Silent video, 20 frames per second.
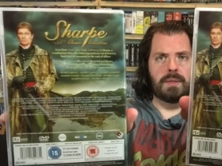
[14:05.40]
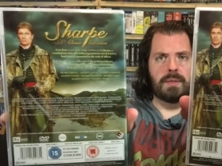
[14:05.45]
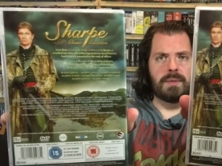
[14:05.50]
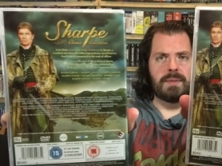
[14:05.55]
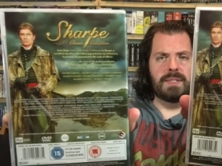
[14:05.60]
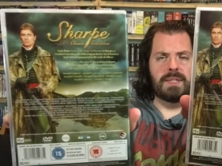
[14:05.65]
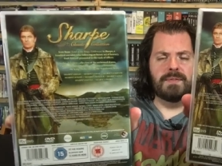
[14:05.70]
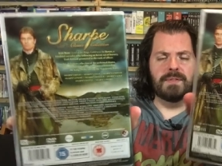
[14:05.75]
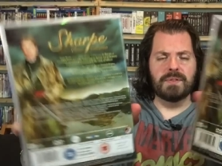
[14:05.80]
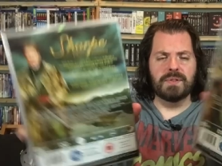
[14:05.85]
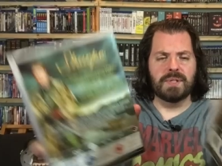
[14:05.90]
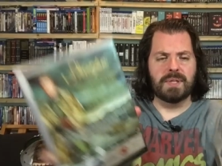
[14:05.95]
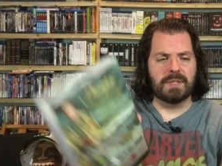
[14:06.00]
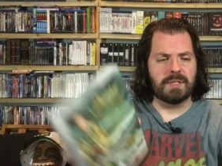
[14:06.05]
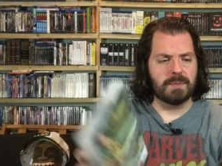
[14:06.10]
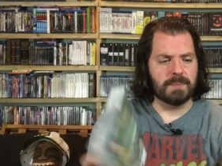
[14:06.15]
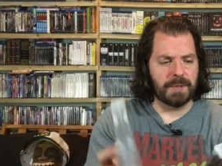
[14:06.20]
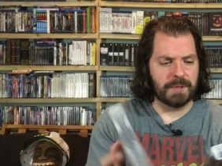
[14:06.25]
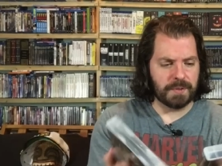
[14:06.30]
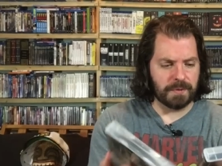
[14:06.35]
See if there's any
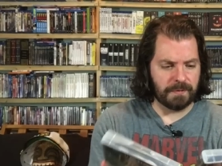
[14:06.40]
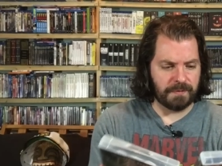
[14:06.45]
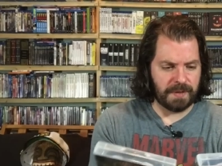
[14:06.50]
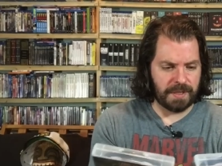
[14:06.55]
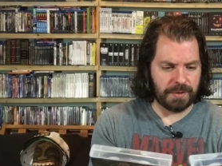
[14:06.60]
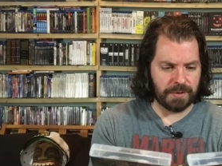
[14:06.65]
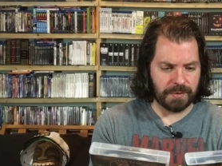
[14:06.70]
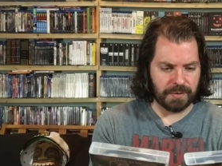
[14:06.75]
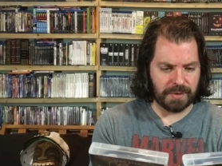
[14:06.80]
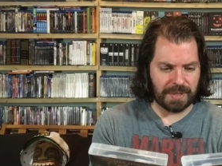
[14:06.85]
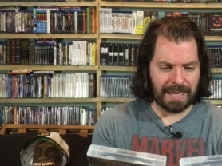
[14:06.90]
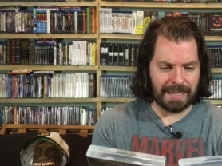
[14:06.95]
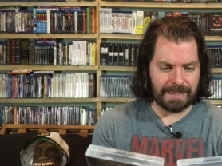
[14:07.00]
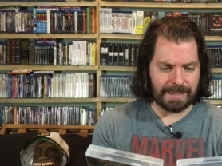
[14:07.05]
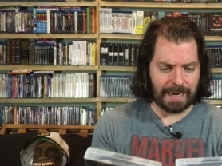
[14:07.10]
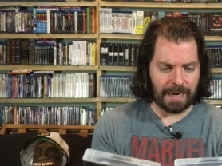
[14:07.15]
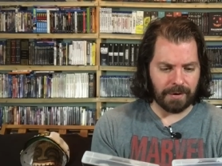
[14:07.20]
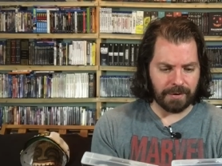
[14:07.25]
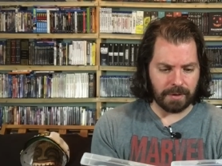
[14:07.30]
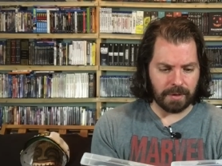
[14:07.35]
special features. I
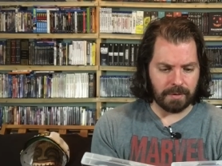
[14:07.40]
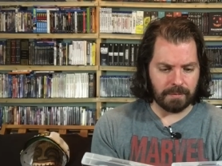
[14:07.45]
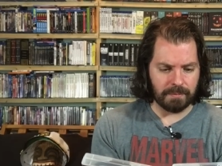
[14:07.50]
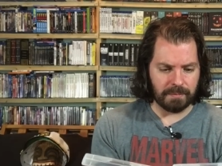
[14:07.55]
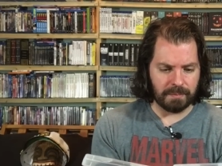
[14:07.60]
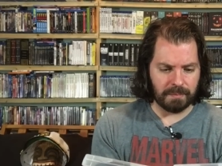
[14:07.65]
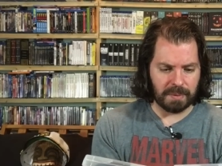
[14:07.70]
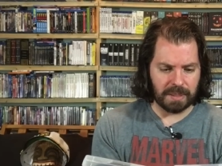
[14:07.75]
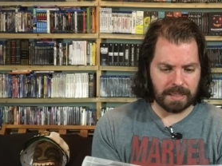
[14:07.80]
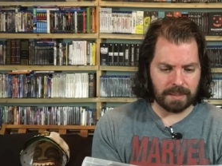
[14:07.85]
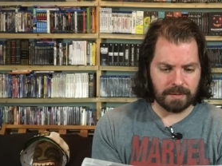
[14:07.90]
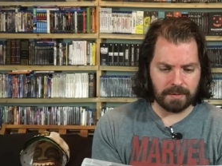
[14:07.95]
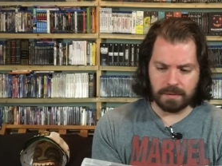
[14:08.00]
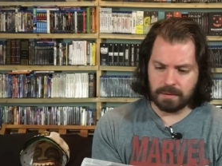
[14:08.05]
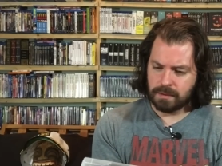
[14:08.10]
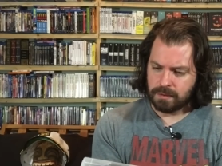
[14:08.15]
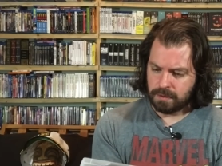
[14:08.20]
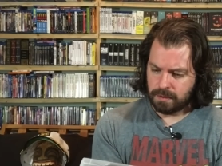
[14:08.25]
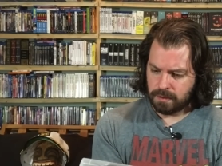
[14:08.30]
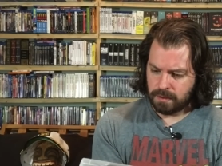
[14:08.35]
doubt it,
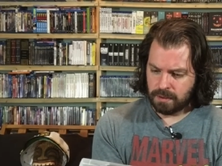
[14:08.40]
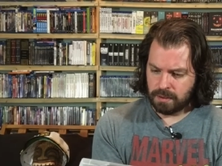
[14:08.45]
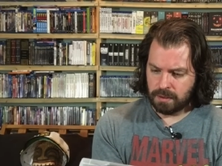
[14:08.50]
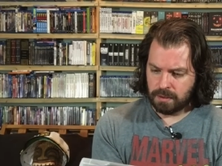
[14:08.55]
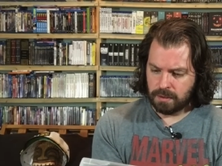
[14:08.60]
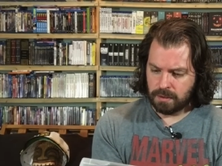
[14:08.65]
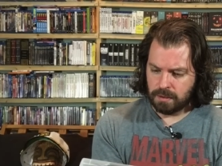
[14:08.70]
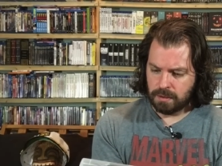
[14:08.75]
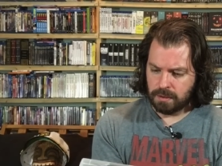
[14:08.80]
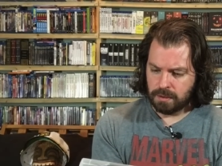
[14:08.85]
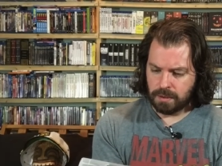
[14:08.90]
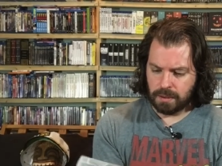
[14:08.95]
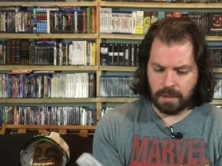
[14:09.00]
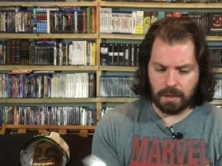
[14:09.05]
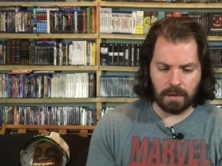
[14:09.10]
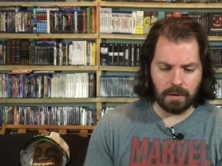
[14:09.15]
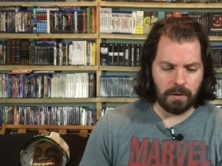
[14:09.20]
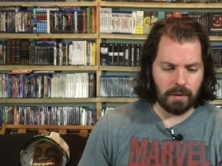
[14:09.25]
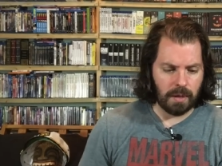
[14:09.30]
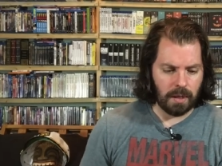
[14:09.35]
but
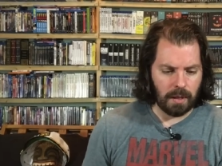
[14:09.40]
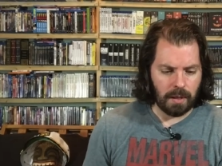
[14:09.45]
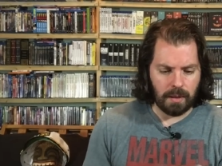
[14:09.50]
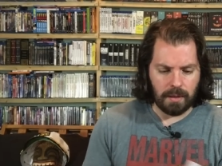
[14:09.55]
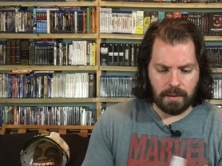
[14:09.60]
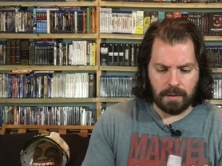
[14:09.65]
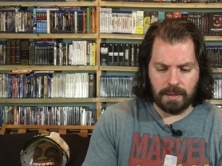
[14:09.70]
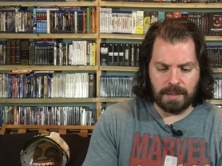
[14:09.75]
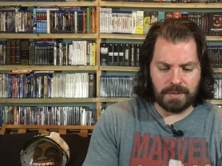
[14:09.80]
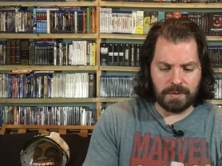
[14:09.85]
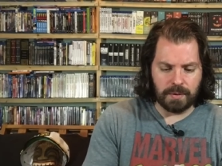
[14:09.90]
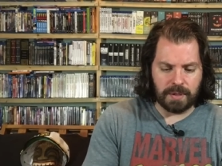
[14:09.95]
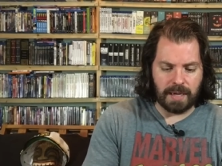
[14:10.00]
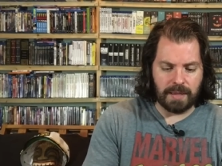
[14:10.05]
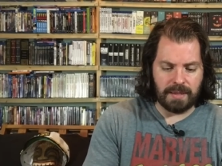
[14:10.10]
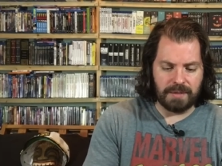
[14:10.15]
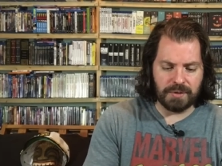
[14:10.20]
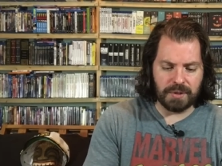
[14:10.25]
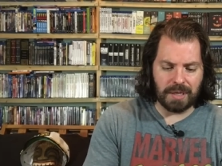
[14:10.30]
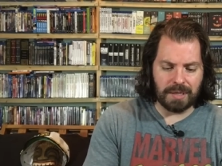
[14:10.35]
no, that's okay.
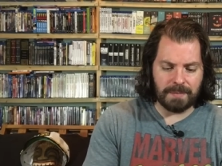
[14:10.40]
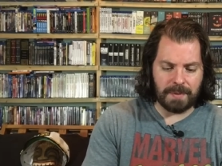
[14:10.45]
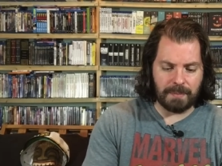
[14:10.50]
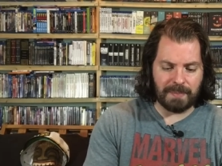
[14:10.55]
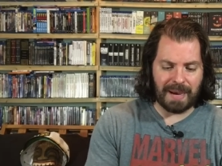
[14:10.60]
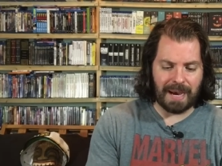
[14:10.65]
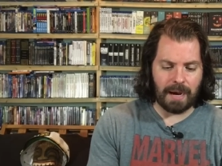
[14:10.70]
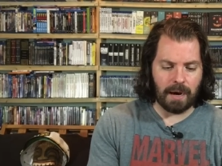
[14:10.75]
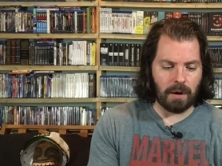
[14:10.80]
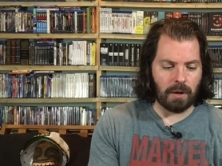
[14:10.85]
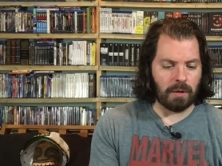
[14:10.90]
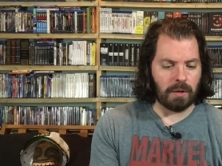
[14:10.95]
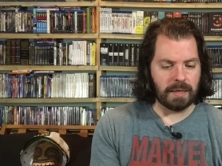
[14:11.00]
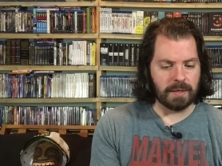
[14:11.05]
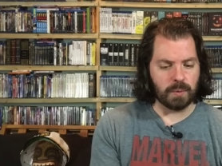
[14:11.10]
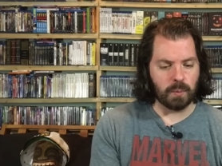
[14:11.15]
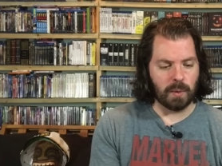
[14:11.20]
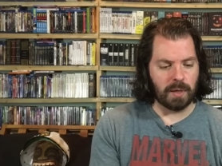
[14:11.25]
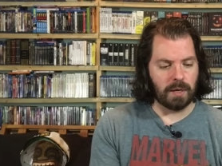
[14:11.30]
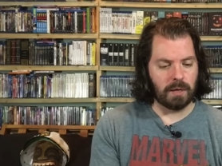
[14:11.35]
These are going to be PAL
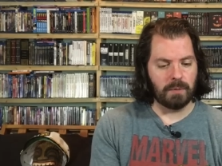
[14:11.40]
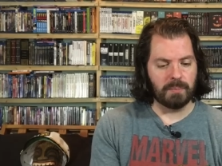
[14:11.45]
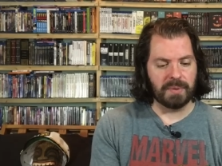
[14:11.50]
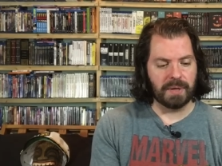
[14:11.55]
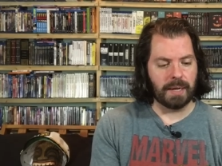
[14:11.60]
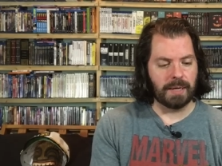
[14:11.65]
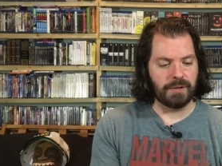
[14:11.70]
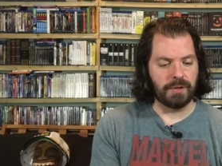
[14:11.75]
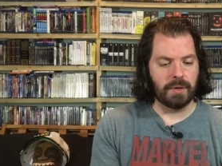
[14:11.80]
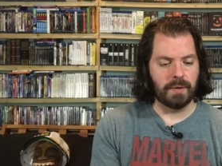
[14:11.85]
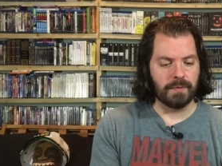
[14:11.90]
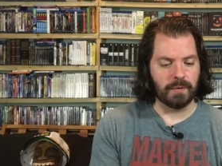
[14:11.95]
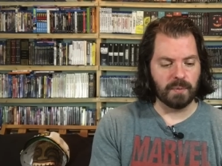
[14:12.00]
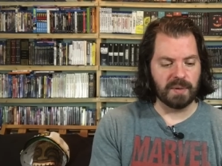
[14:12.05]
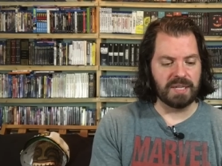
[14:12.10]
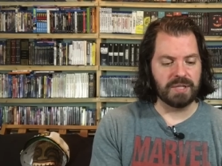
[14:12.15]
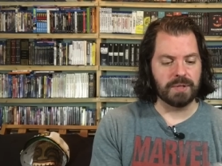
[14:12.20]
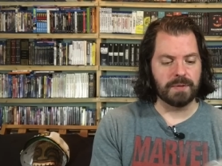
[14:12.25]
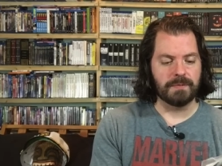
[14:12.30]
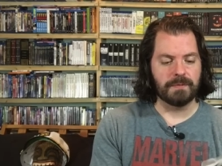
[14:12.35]
as well, but I do have a
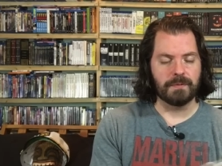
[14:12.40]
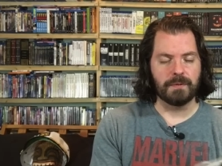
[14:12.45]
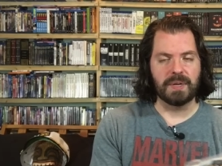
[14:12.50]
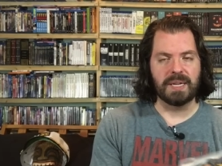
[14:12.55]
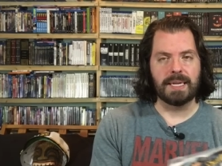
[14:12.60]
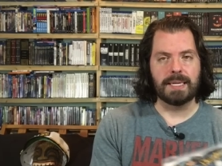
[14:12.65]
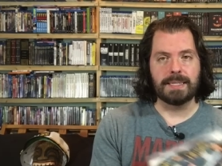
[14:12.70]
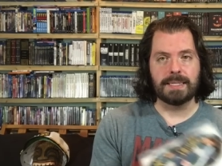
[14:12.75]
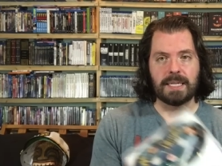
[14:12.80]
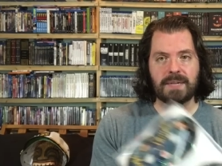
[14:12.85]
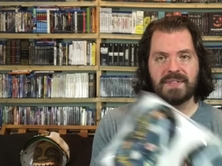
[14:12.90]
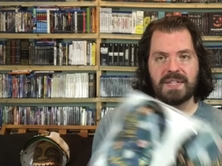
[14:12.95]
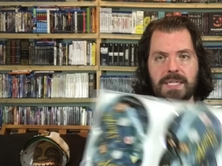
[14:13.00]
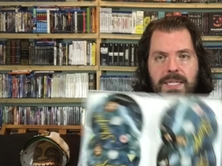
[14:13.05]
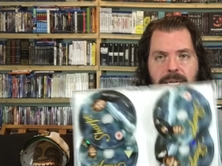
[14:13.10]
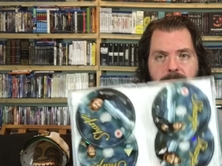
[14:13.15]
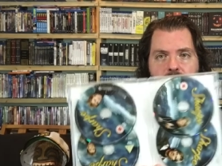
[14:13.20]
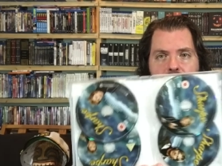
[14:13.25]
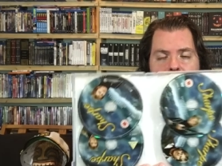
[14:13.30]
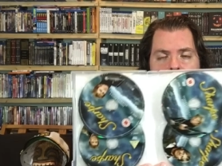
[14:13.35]
region-free
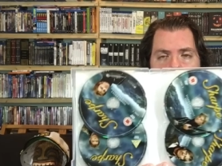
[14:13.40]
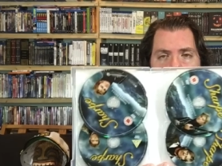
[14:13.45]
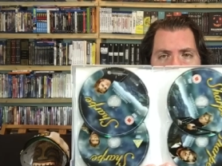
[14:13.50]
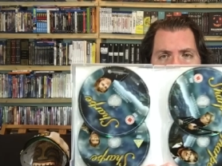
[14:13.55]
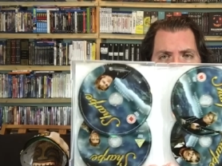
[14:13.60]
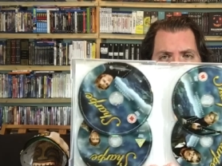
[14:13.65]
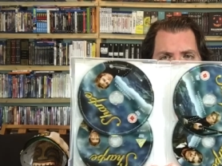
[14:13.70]
DVD player,